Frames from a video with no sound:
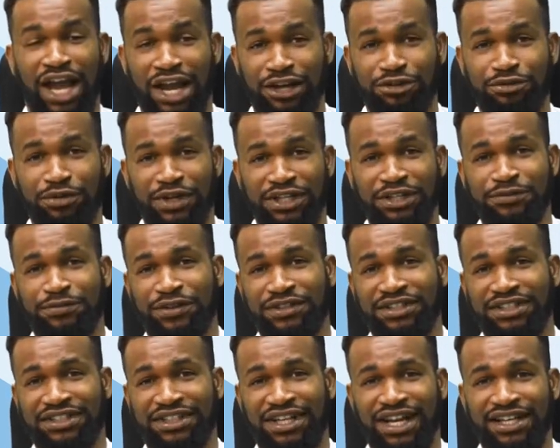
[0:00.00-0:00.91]
Are you ready
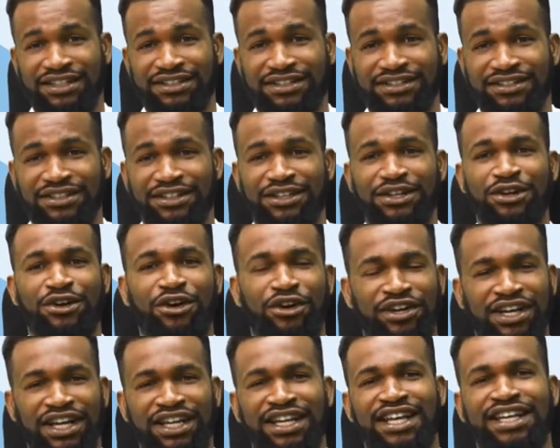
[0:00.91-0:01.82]
for this class?
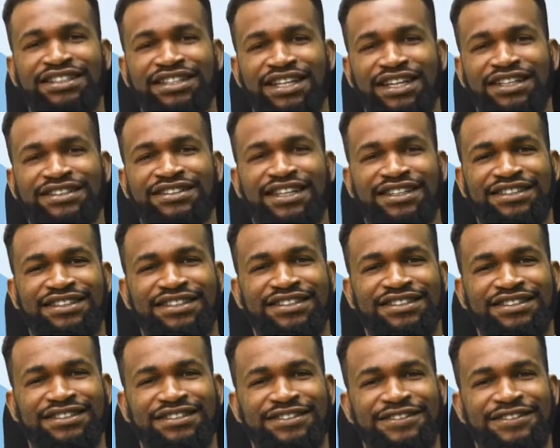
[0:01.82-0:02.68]
Okay, let's get started.